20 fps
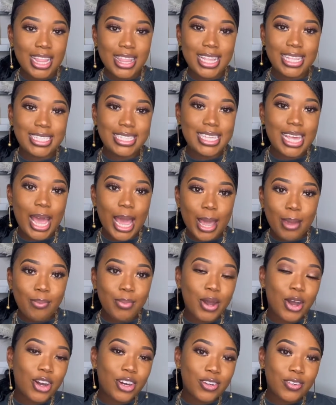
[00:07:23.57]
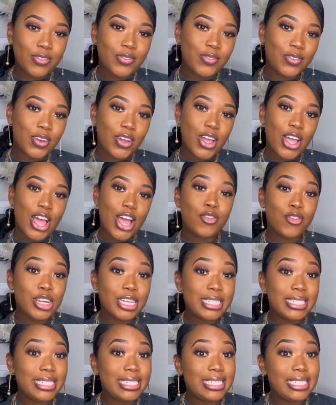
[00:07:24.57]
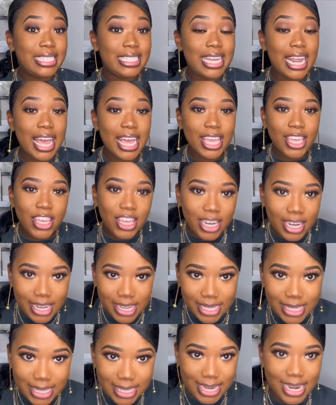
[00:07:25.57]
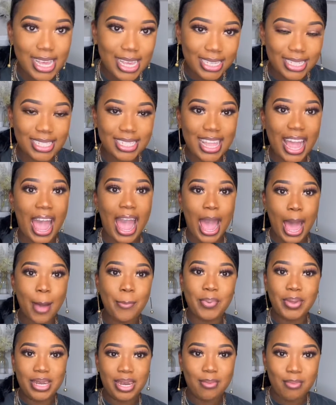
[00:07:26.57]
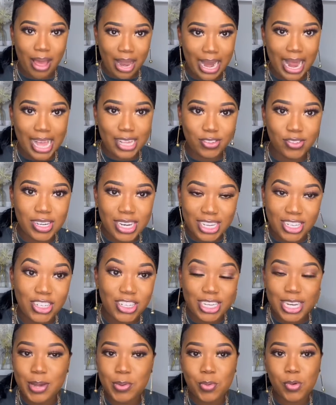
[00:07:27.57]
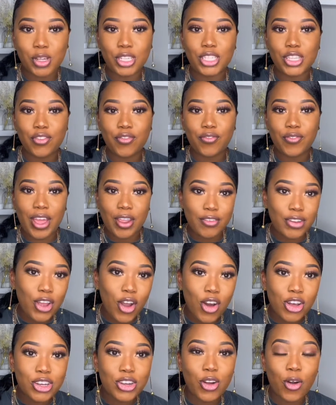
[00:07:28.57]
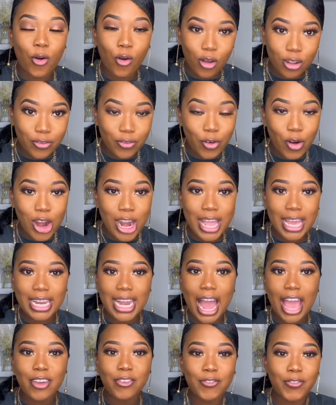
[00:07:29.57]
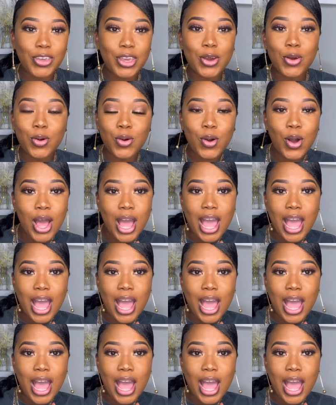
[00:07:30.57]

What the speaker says: the type of ridiculousness that happened in my last relationship was very uncalled for, and I feel